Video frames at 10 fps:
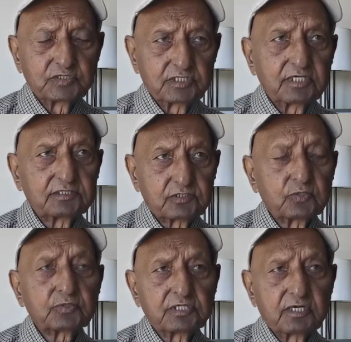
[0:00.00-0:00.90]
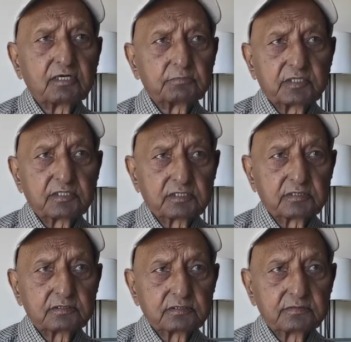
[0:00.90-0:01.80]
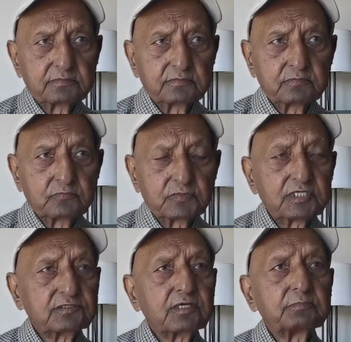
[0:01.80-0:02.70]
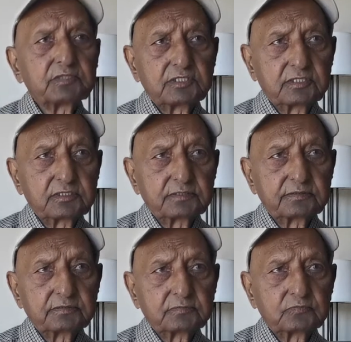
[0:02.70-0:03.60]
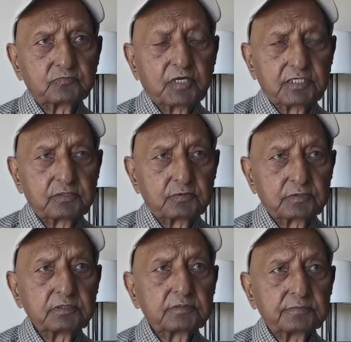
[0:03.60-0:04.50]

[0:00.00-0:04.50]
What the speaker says: Yeah, Stokely Carmichael, and some other well-known